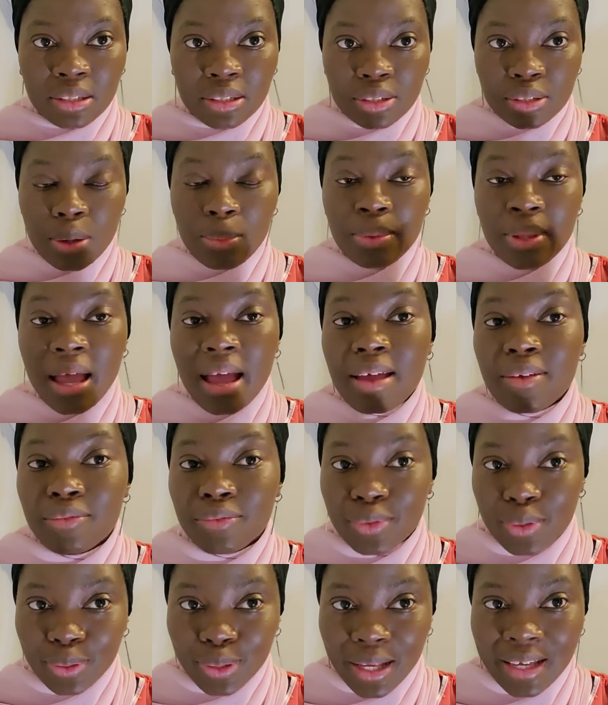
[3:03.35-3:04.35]
Sometimes I
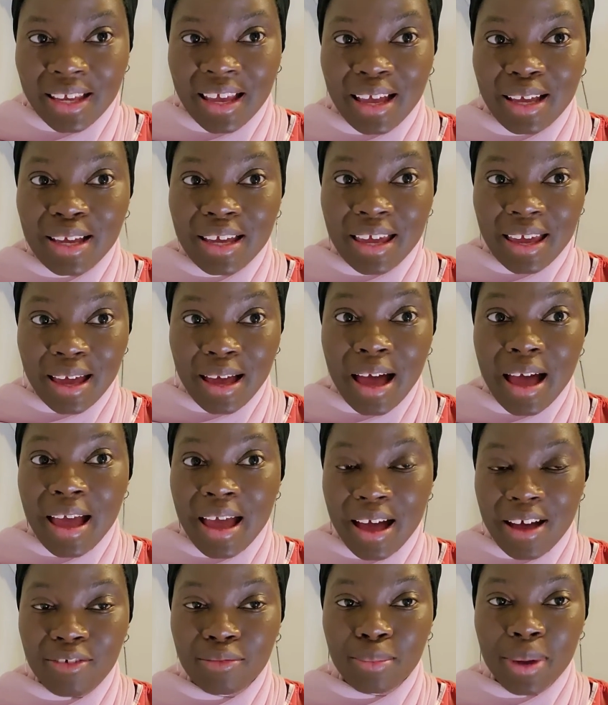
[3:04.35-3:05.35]
feel like I
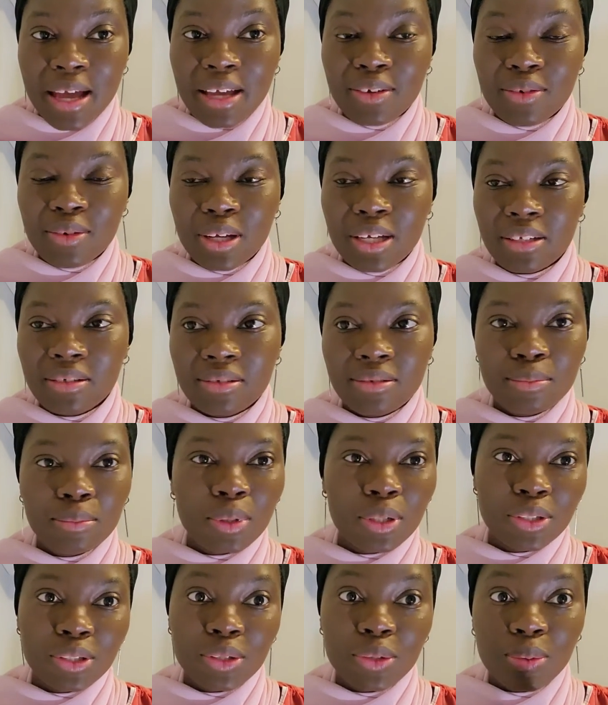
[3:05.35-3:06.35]
have migraine,
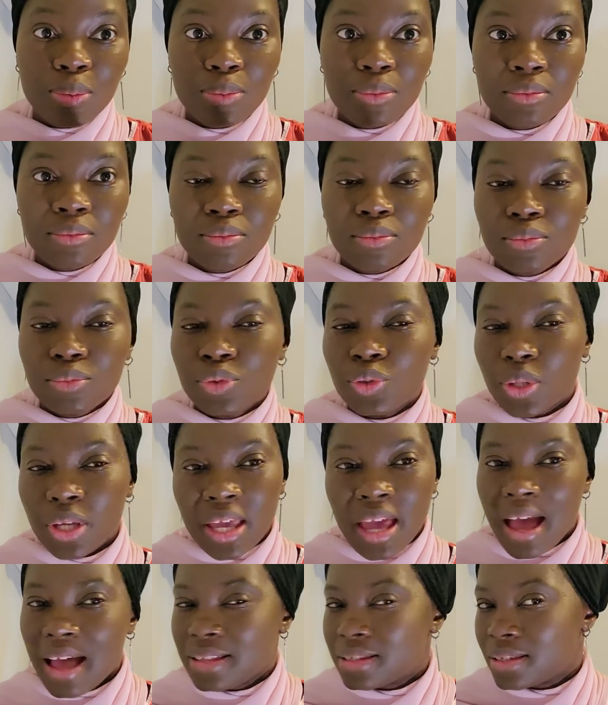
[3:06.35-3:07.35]
but you know, you
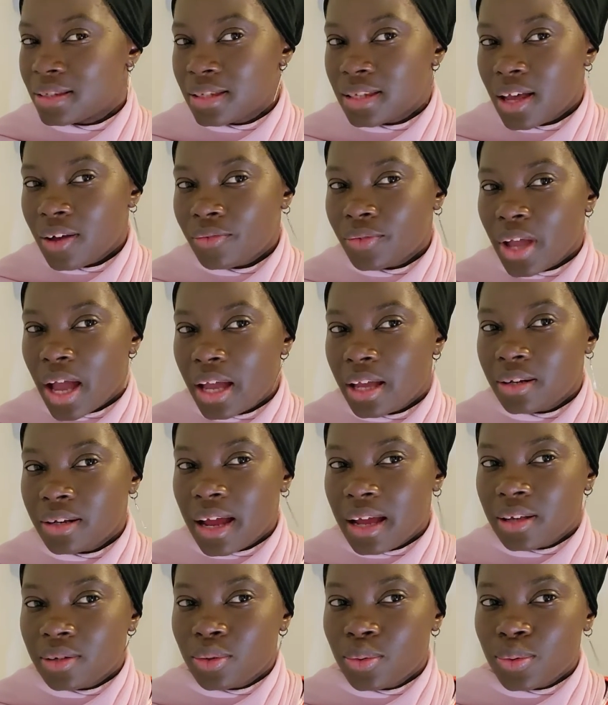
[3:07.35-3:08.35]
can't
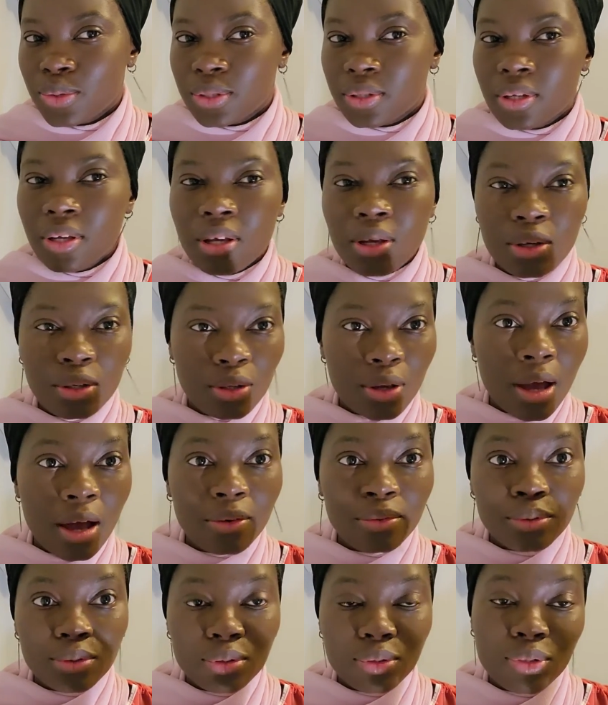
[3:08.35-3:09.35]
self-diagnose.
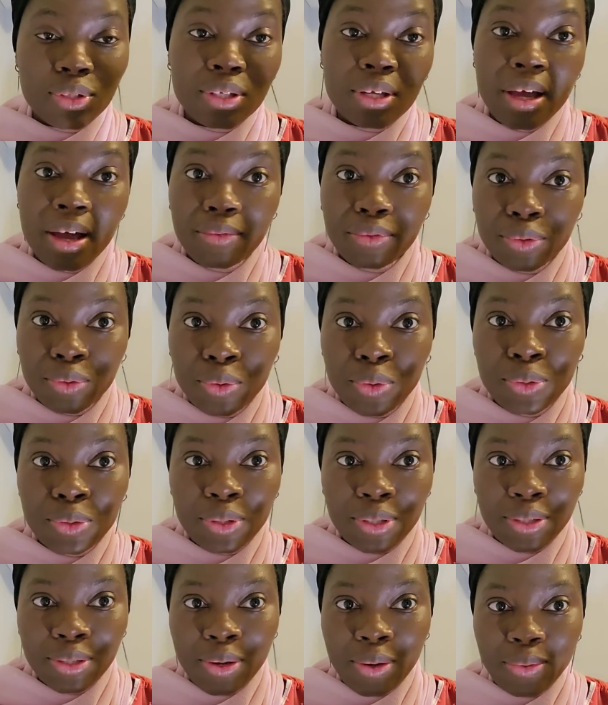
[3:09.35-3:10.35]
You still have to go
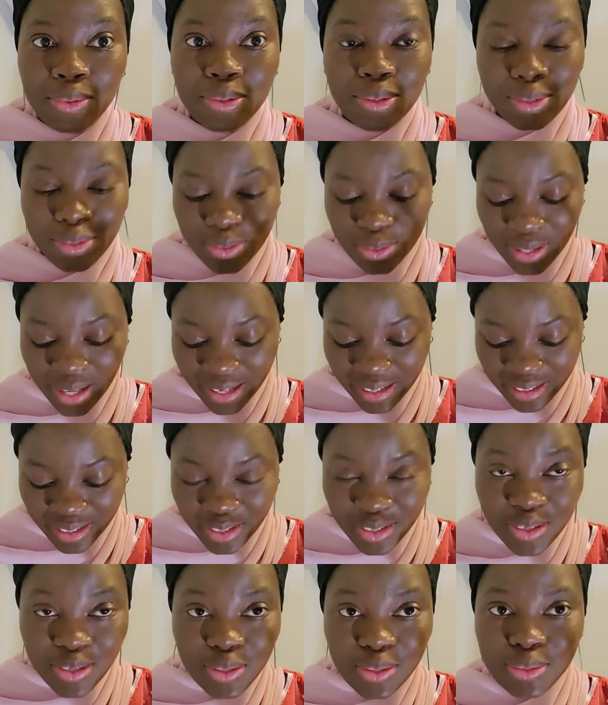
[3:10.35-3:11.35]
to the doctor to, like,
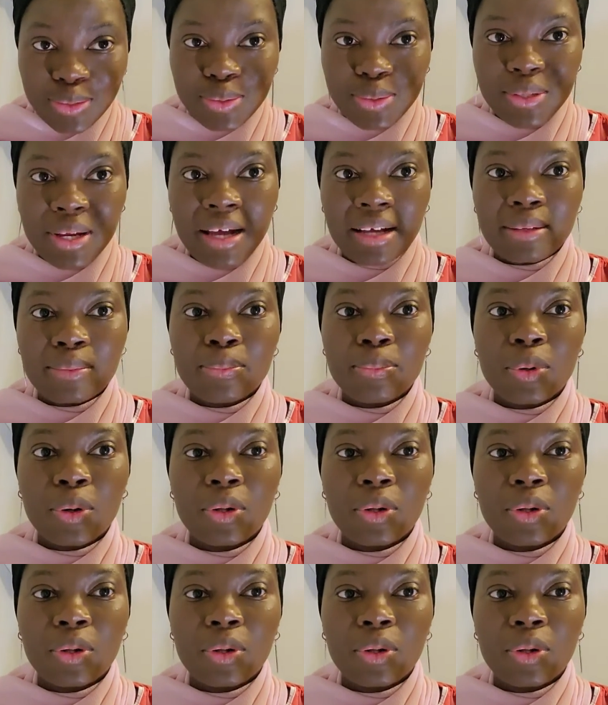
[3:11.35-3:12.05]
do that.